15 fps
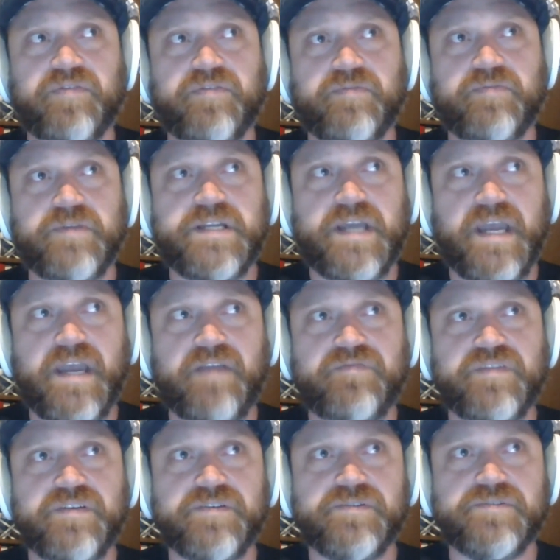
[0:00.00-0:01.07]
three and a
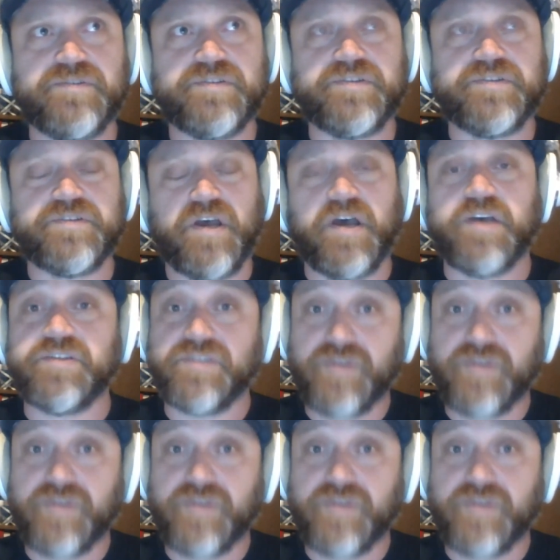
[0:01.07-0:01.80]
half years uh,